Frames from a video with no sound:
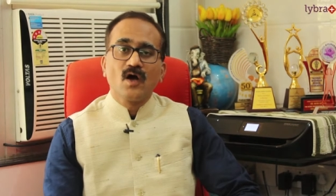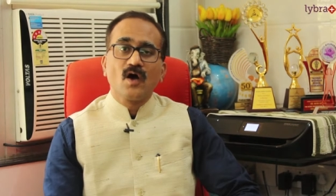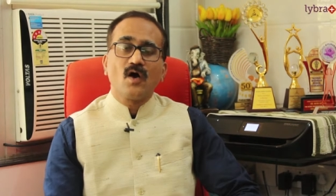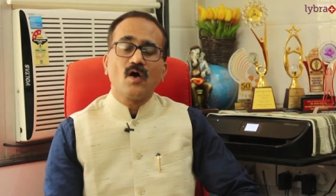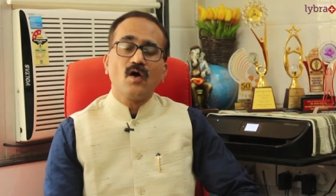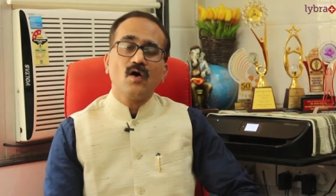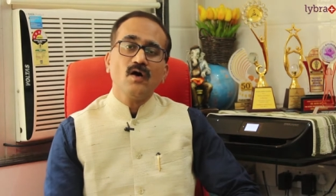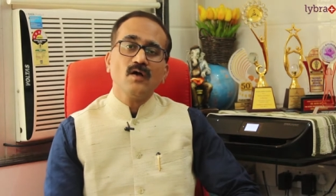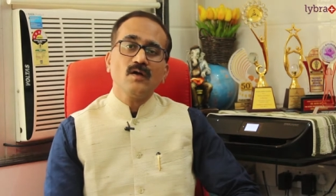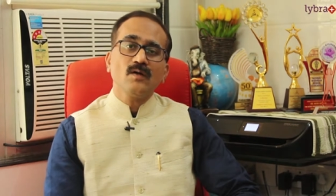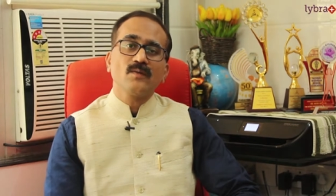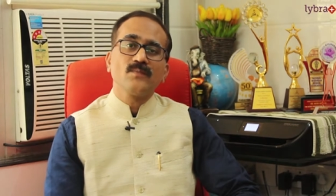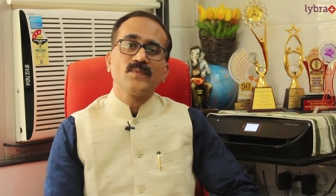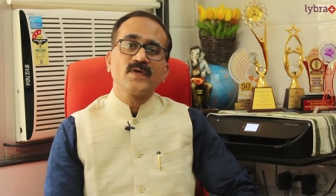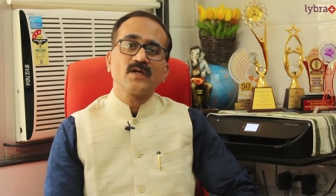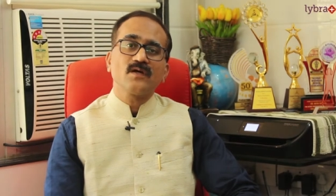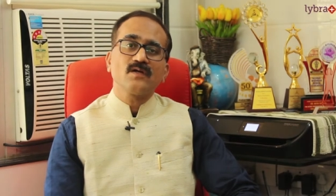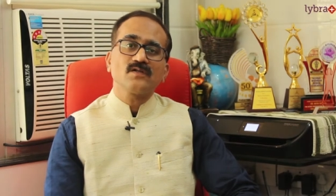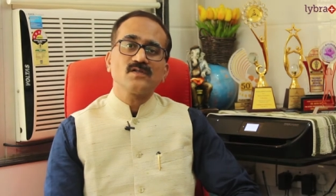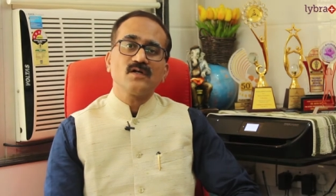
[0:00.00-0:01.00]
or
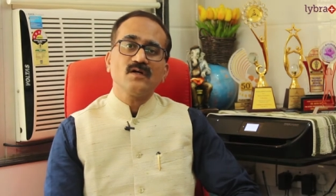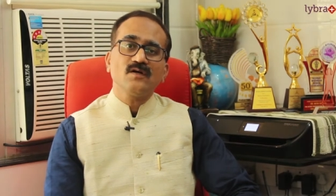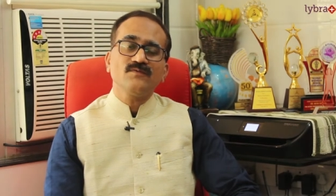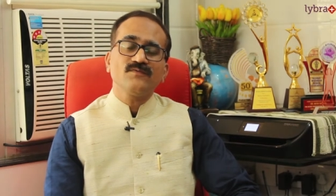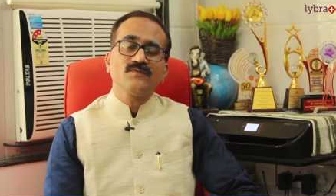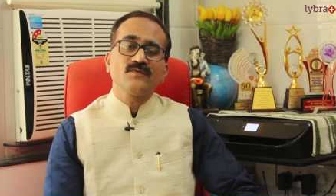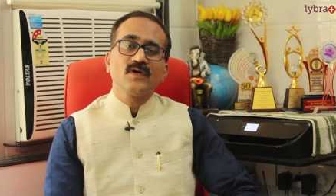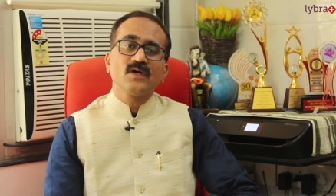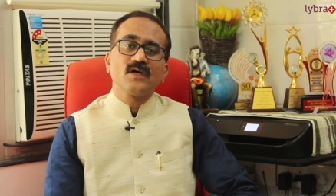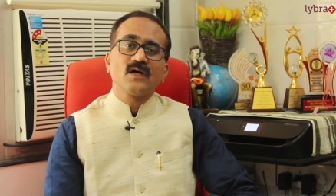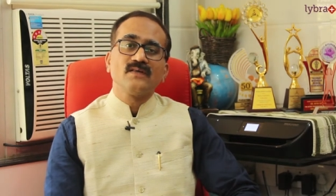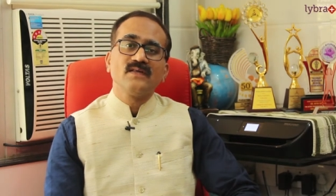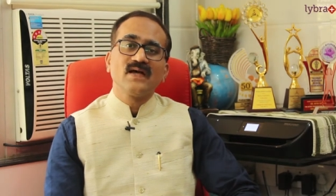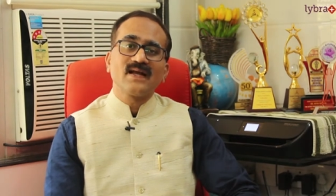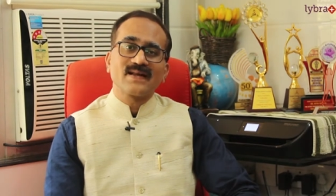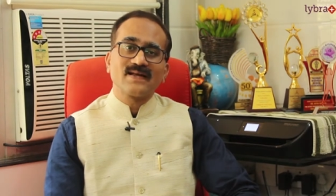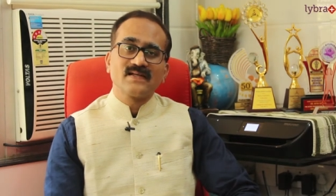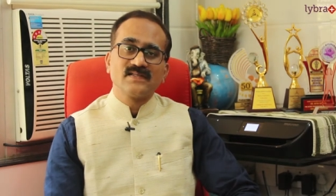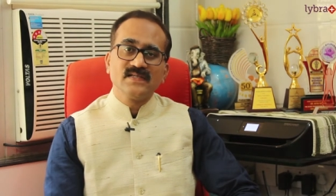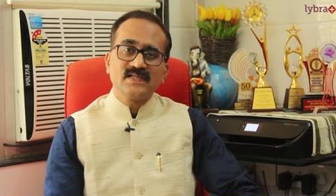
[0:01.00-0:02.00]
because of the
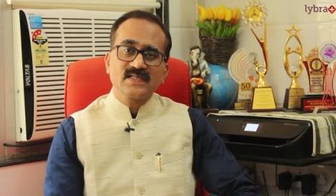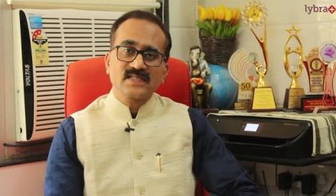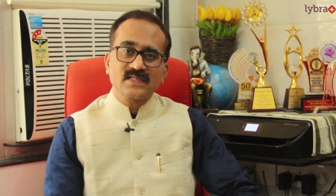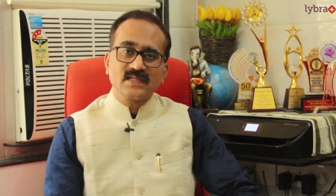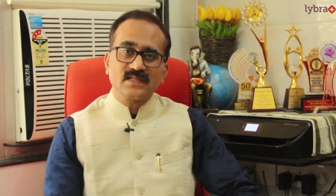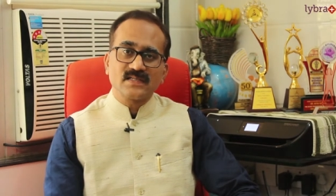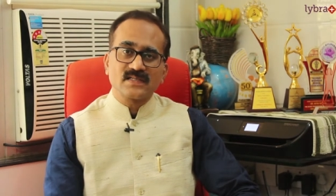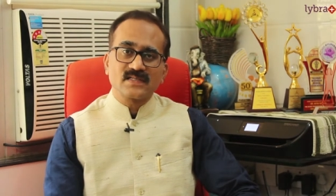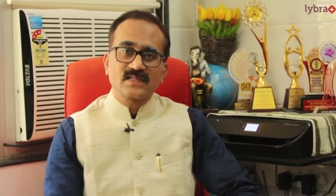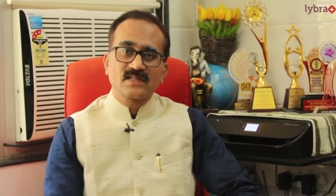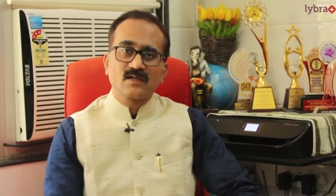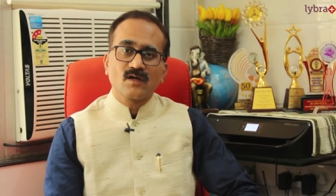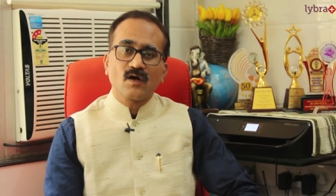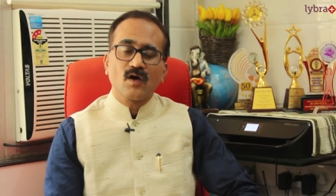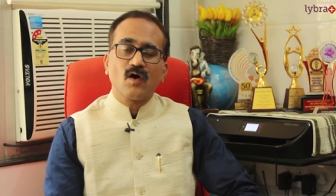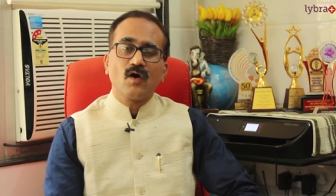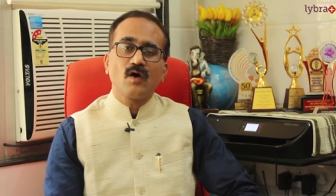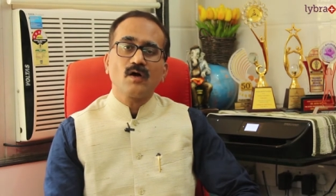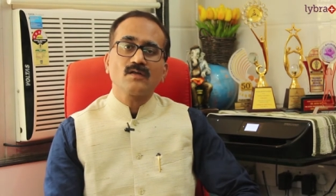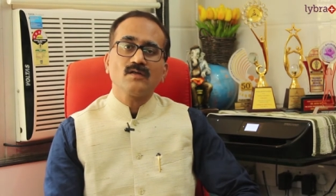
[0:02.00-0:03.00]
resistance
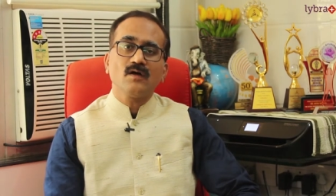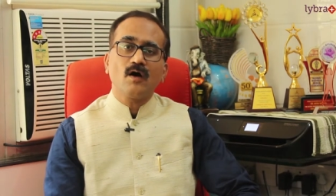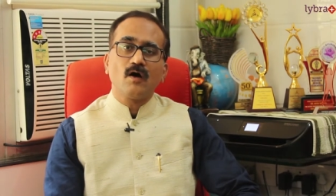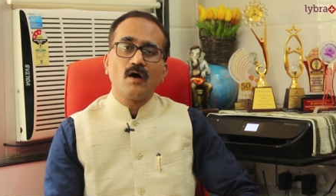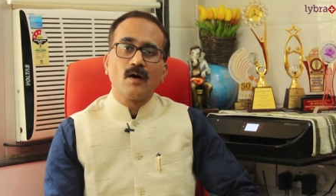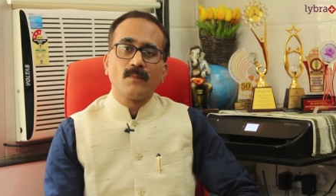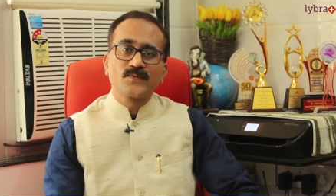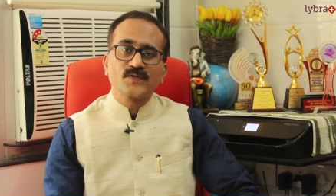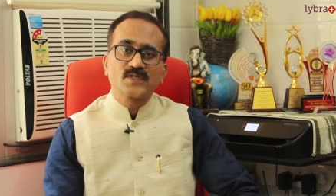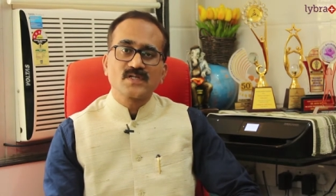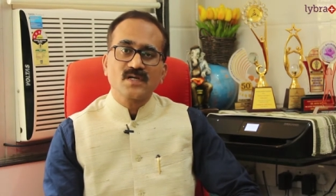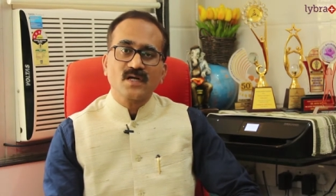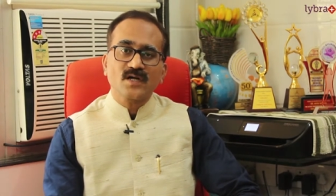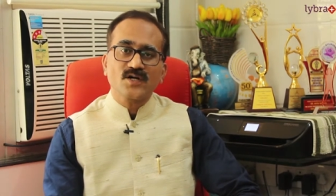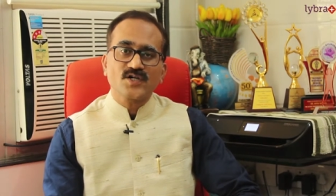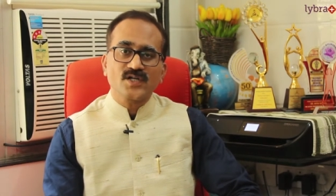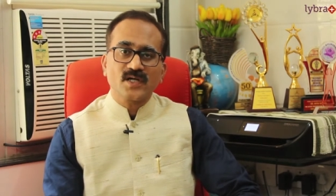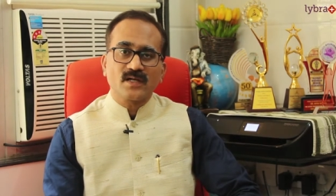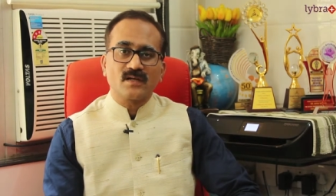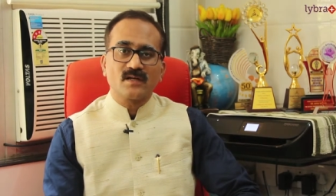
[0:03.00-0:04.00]
or the
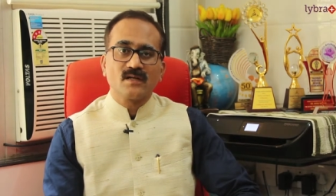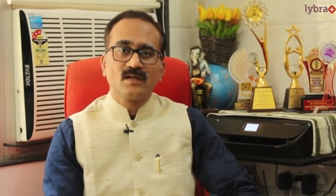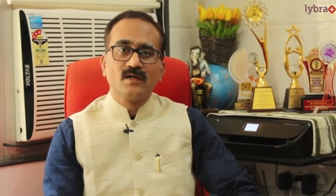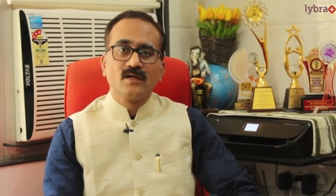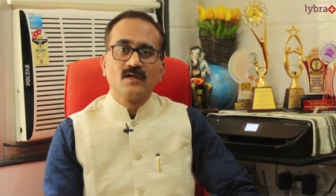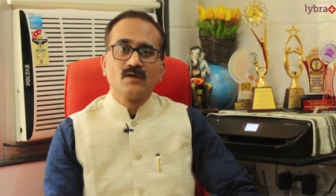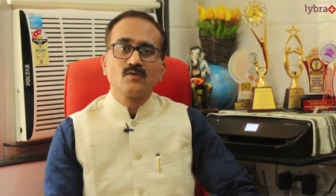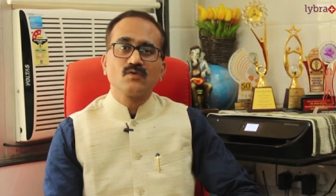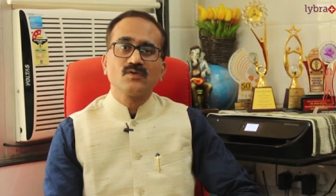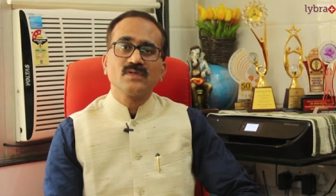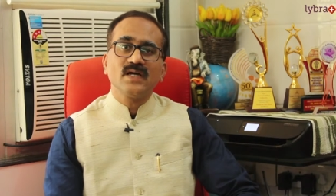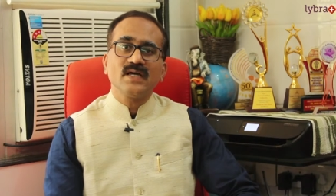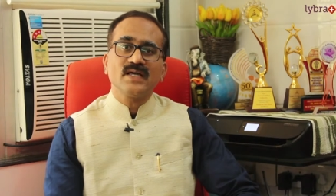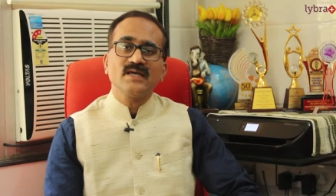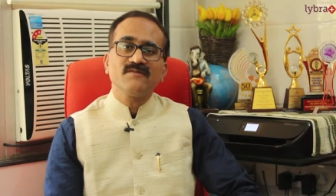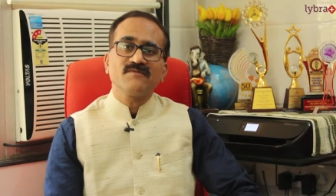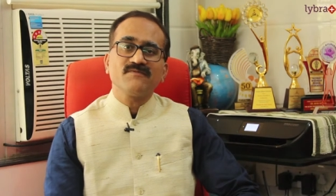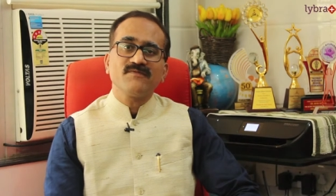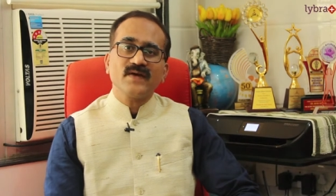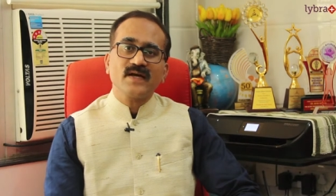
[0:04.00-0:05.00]
obstruction to the
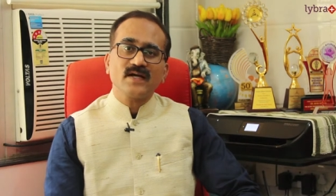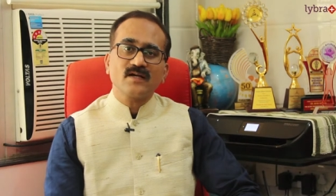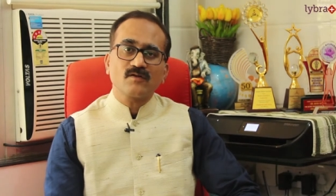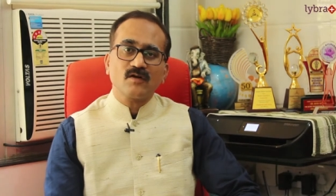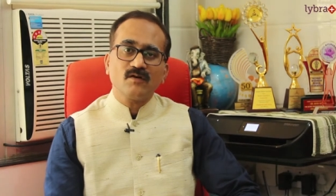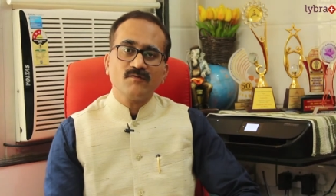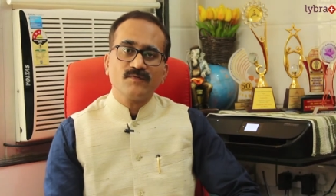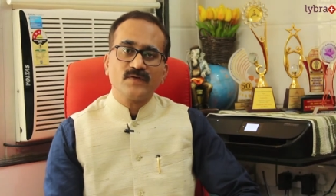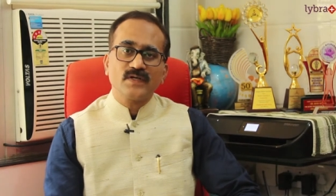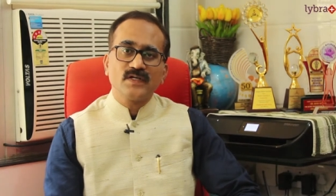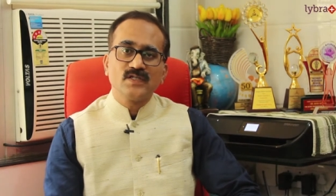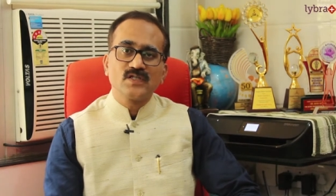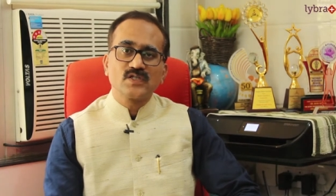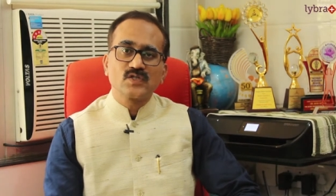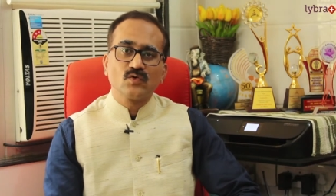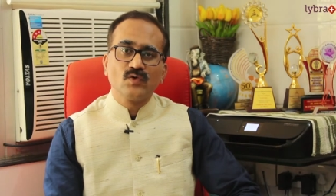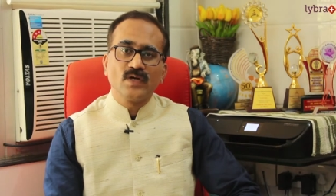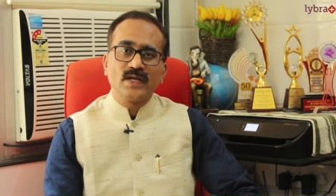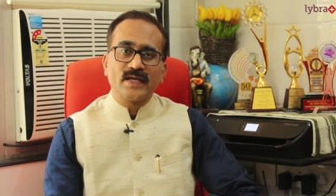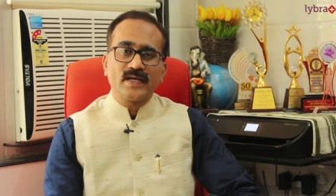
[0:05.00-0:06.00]
effect of
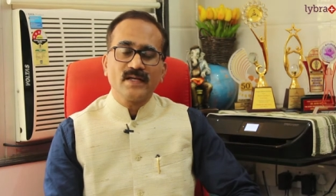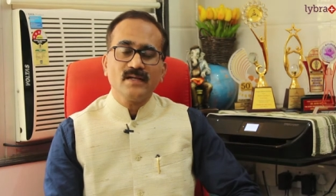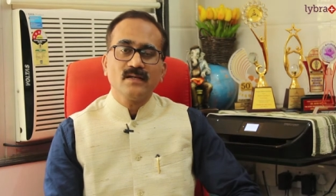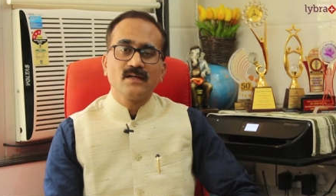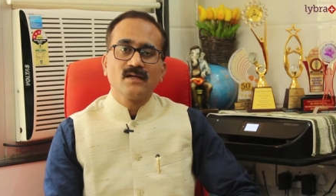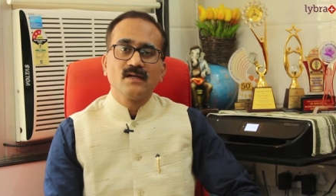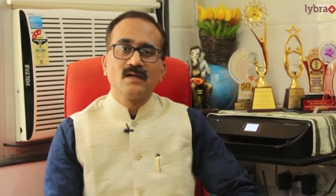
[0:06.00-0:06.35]
insulin